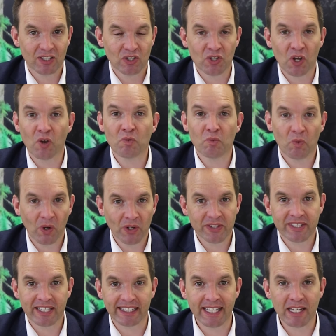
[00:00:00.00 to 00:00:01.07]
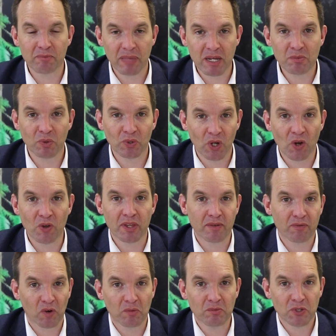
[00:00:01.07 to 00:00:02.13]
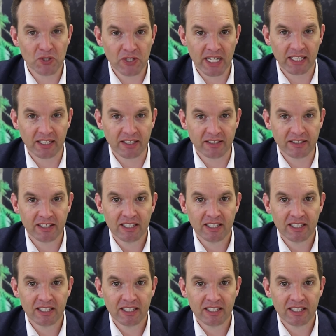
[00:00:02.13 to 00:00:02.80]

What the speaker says: don't want to let people know they're from New Zealand.